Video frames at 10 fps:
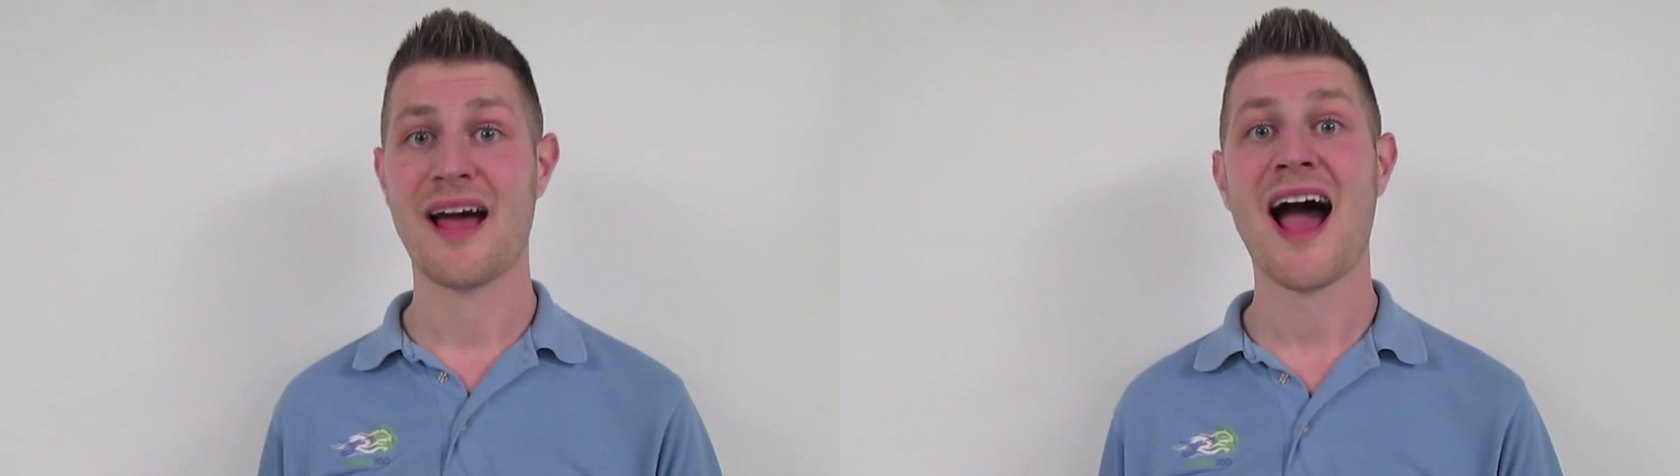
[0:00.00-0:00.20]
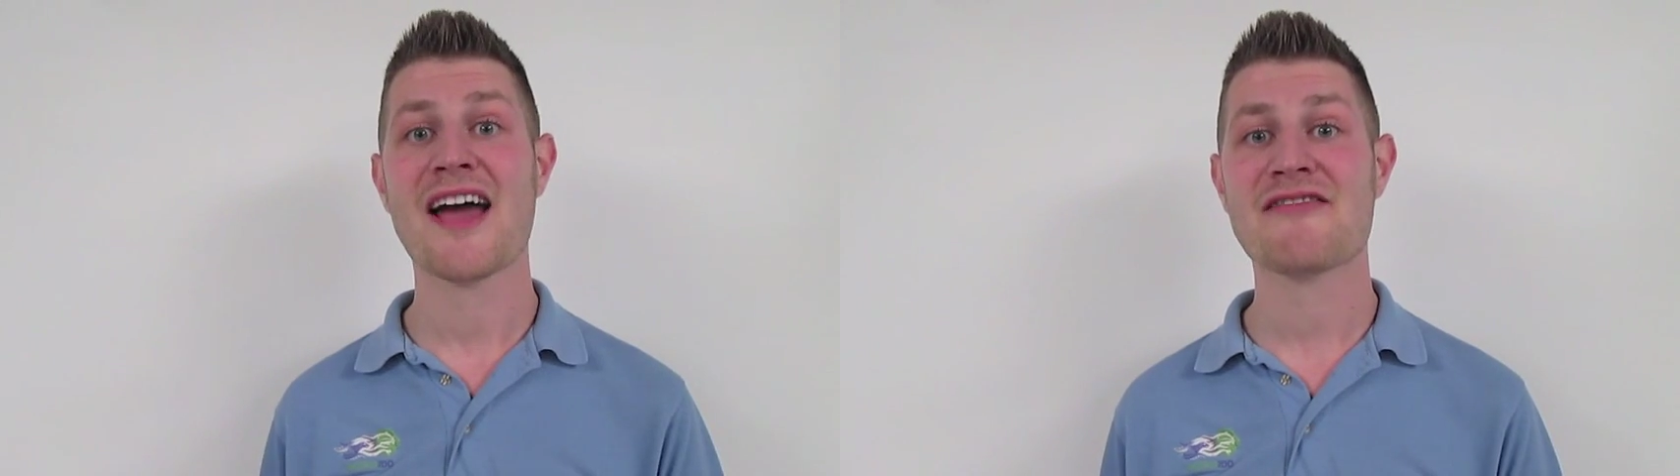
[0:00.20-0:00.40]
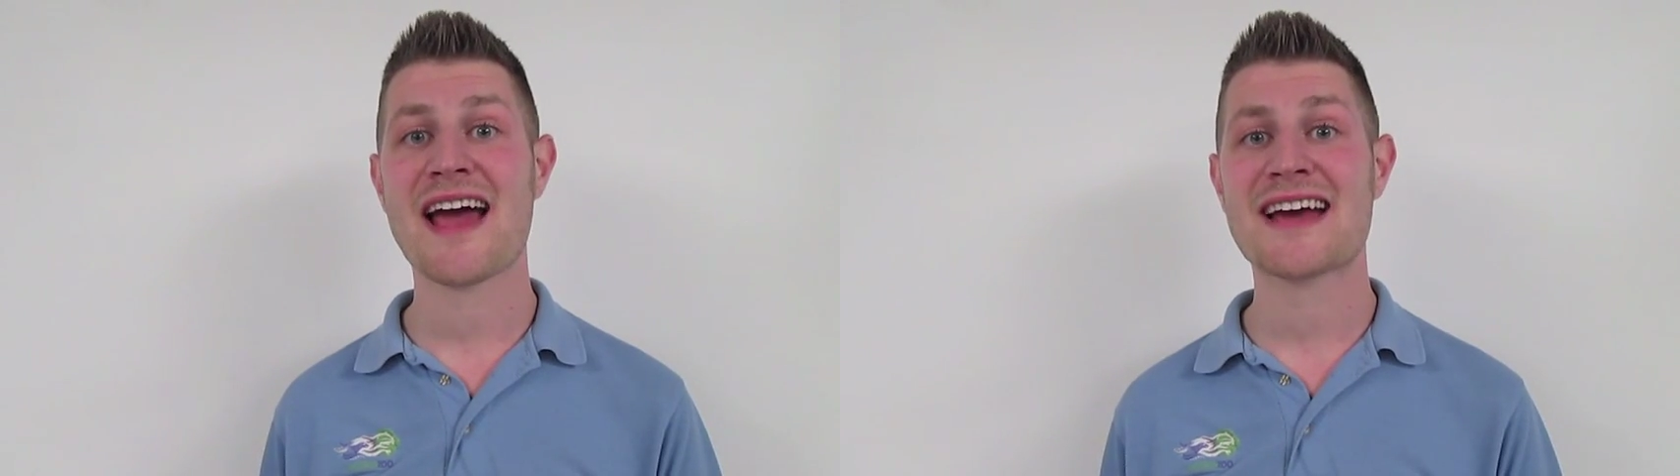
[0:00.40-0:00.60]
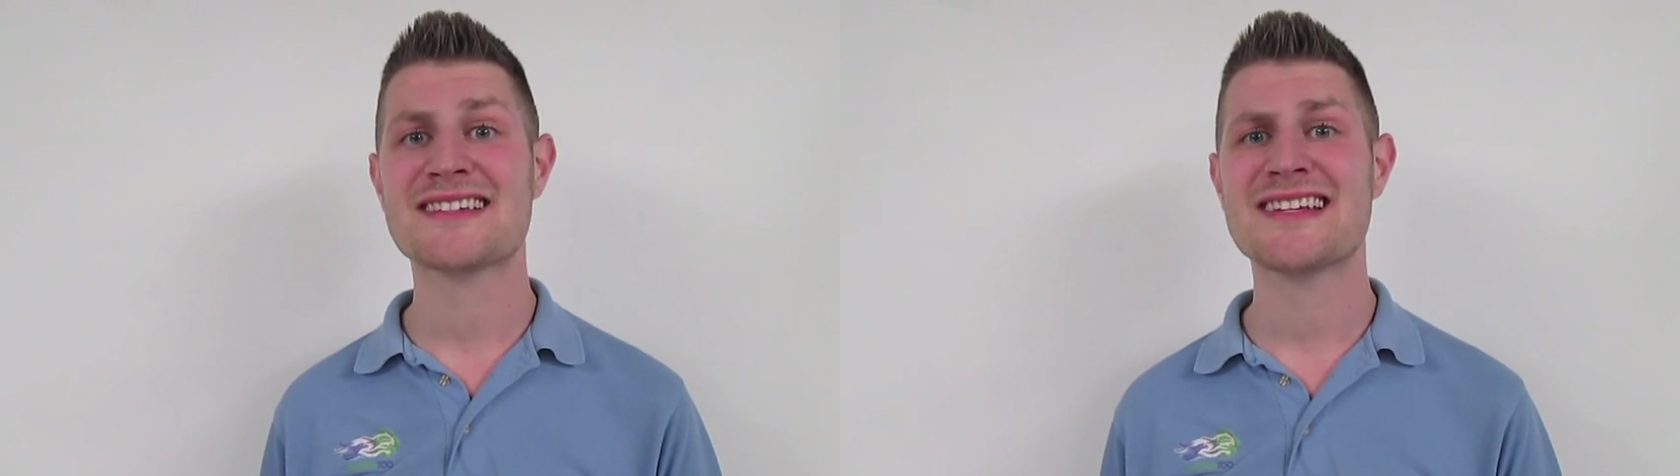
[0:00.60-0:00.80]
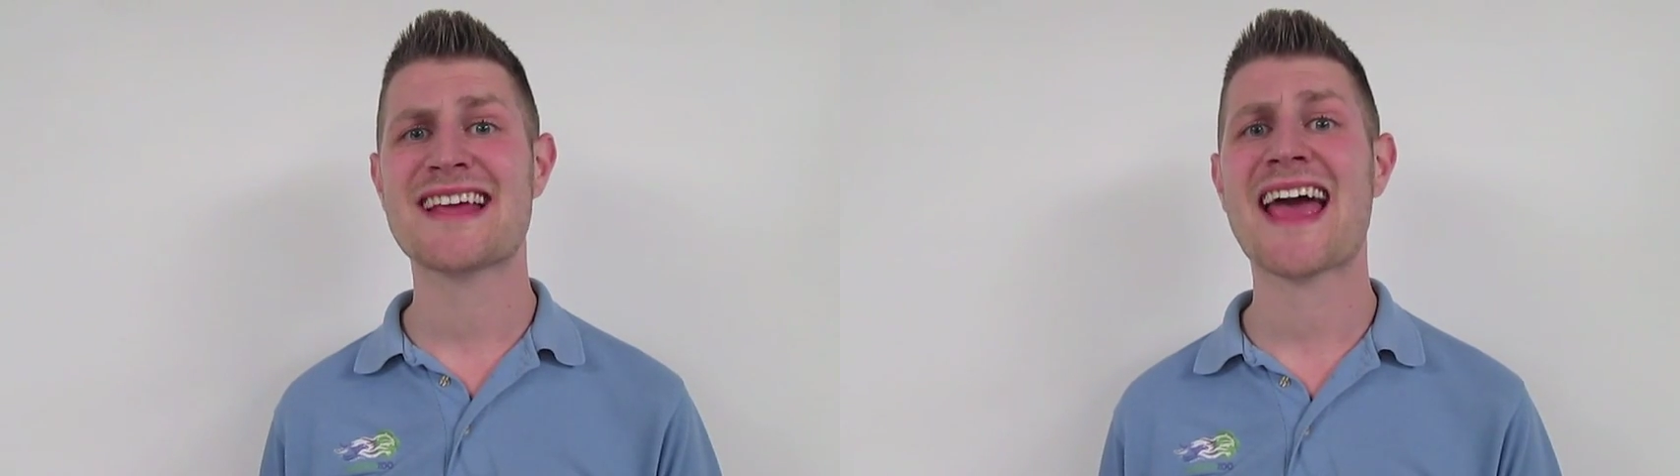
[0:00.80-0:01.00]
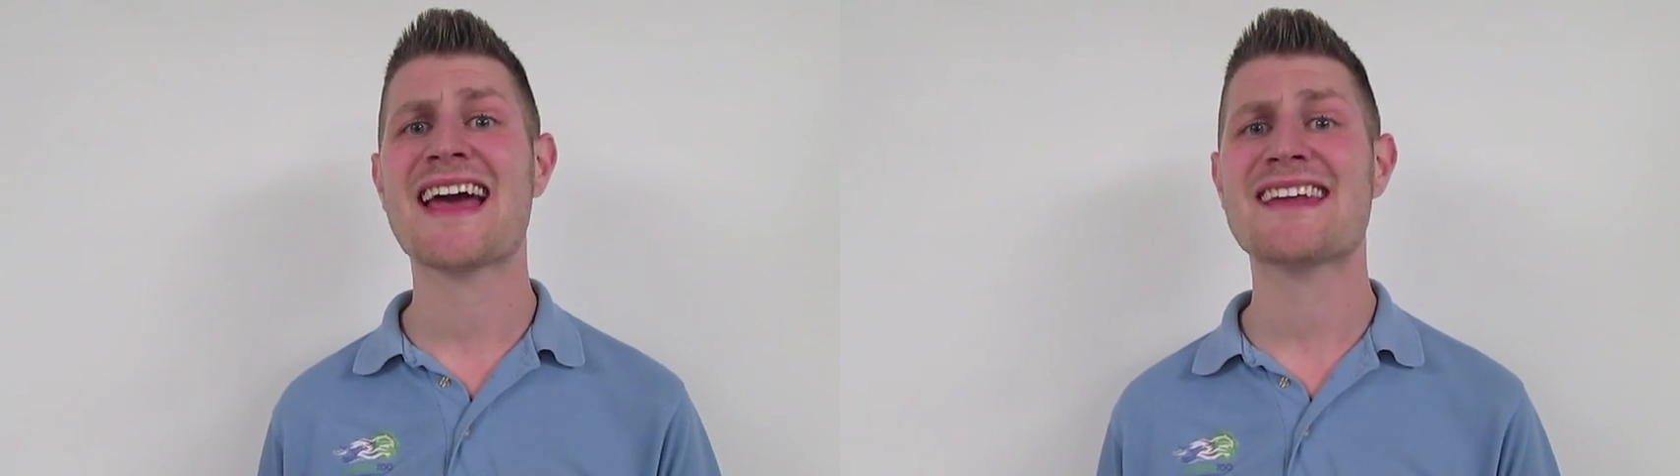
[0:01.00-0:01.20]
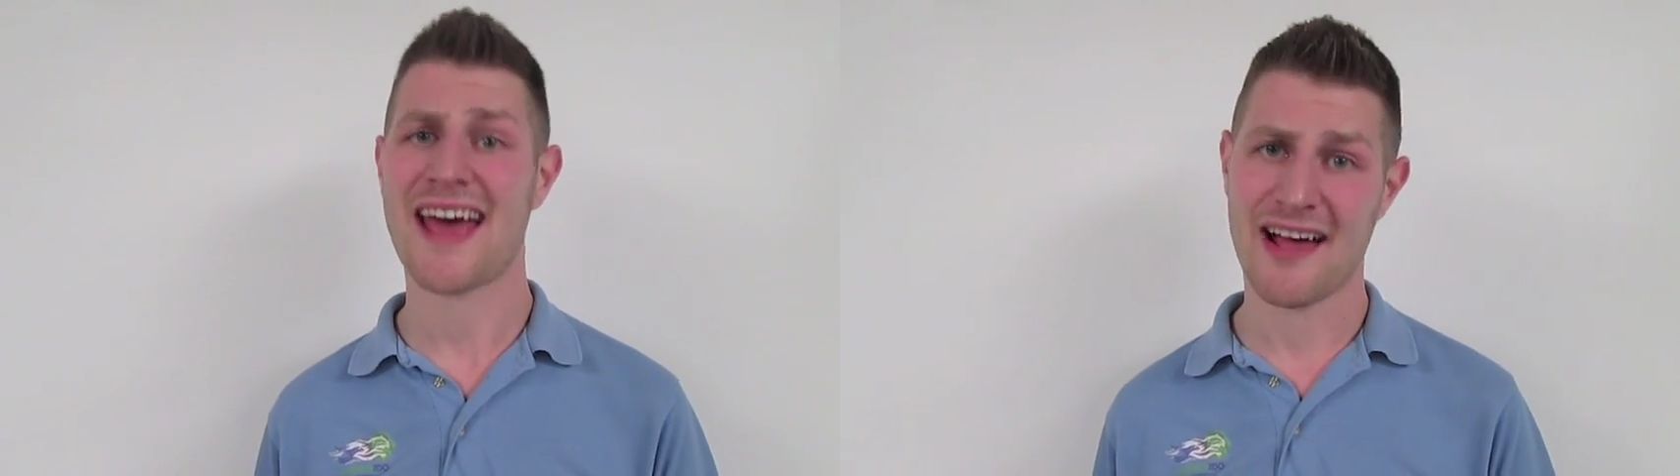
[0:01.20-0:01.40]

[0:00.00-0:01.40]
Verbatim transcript: Hyraxes and